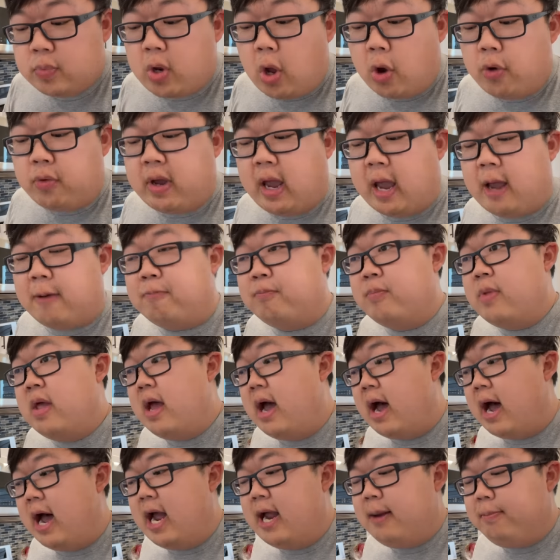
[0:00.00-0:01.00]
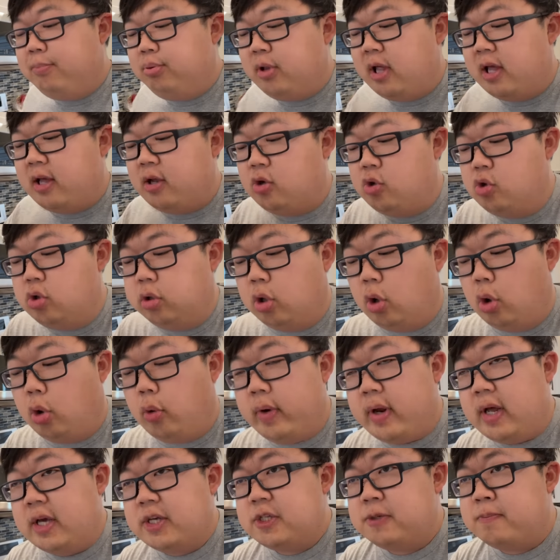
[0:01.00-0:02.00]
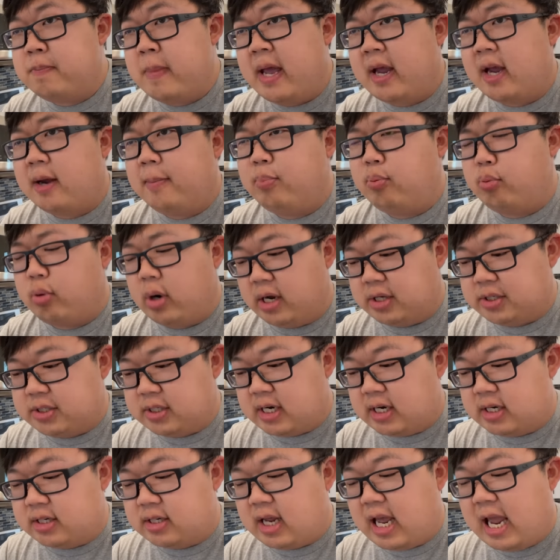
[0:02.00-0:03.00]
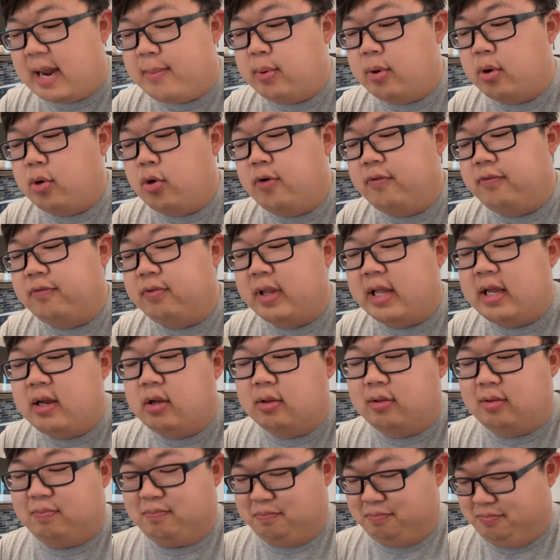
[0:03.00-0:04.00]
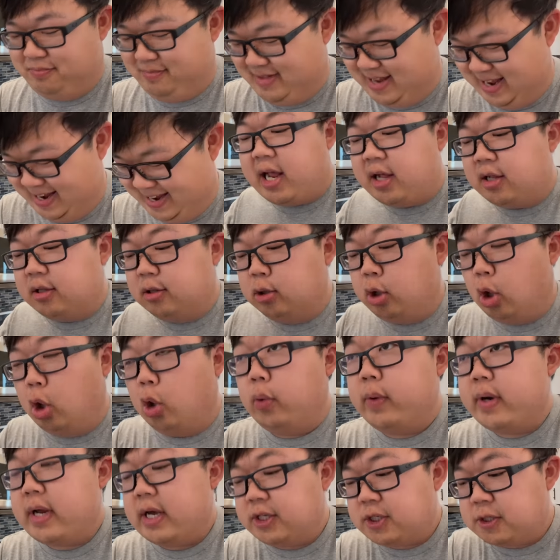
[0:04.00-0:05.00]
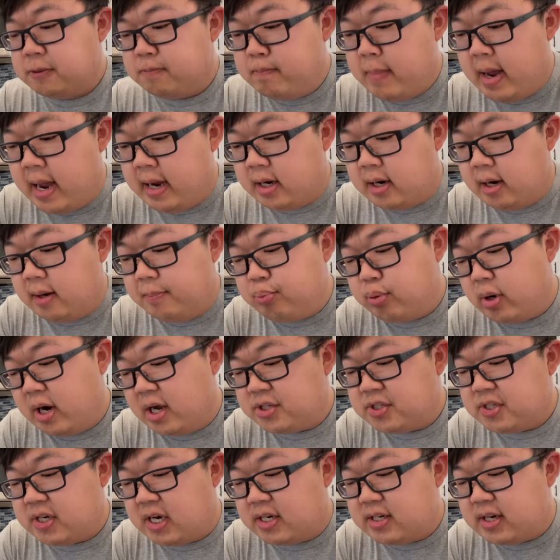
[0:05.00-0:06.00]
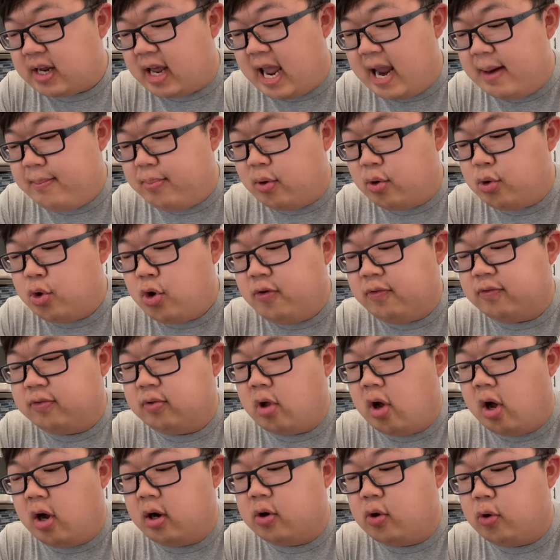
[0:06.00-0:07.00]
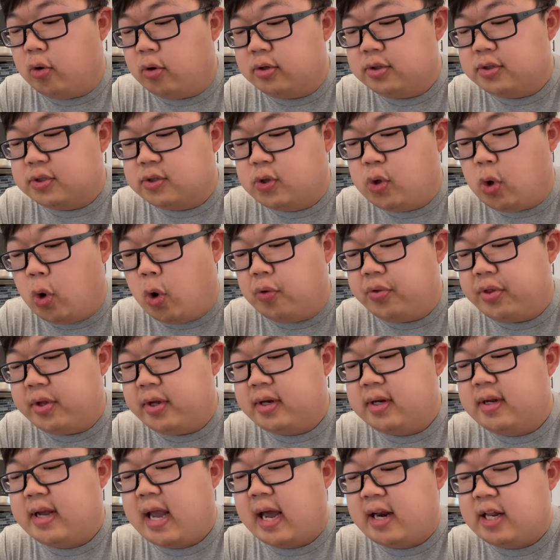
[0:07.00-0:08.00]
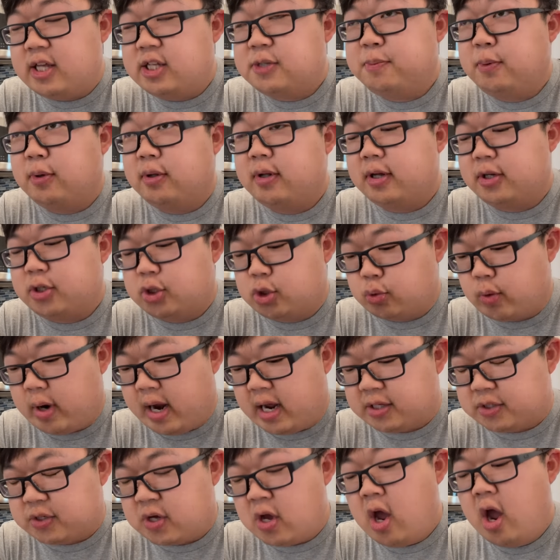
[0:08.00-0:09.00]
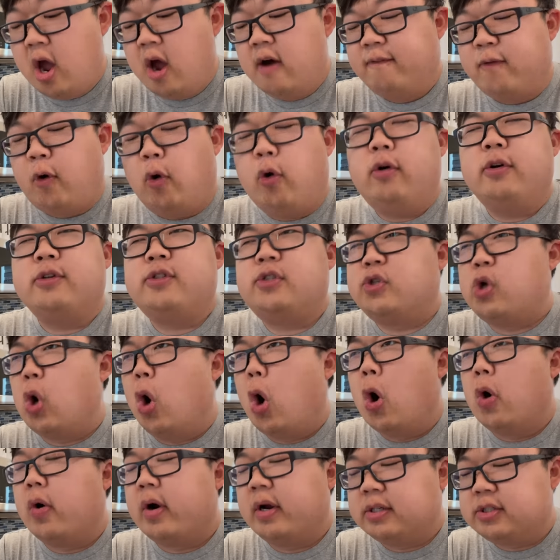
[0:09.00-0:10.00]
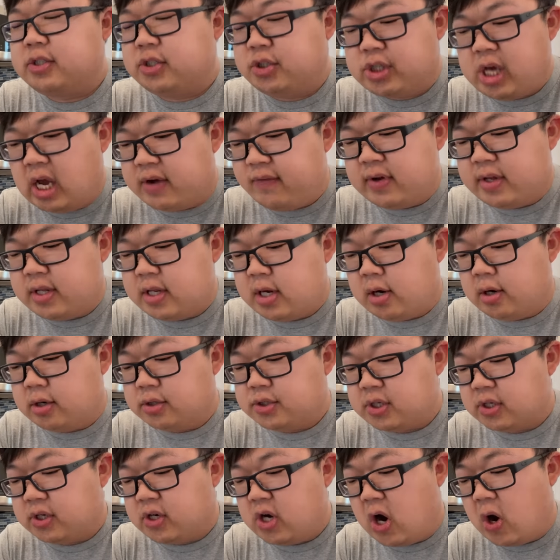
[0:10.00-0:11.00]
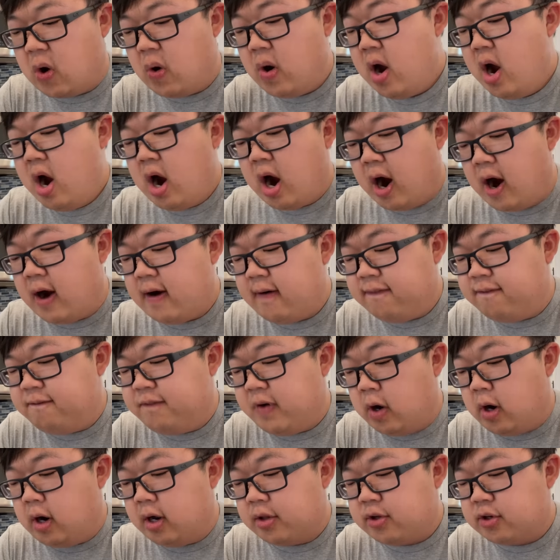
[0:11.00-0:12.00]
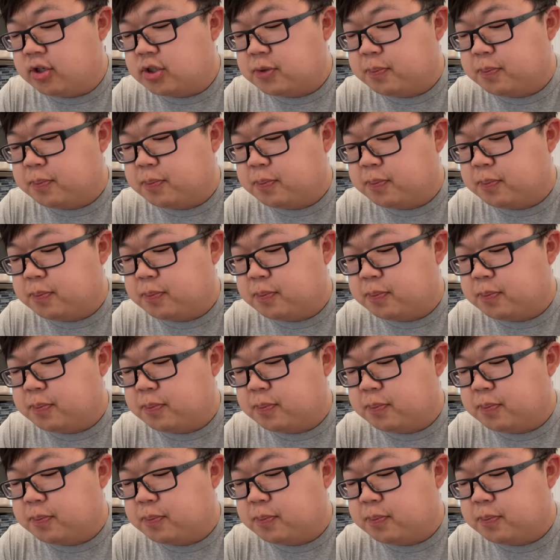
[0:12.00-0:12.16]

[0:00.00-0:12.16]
Okay. I play Glorious Mega President Aberhoof Ling... Glorious Mega President Aberhoof Longhorn's Golden Gettysburg Address. 47 years ago, our fathers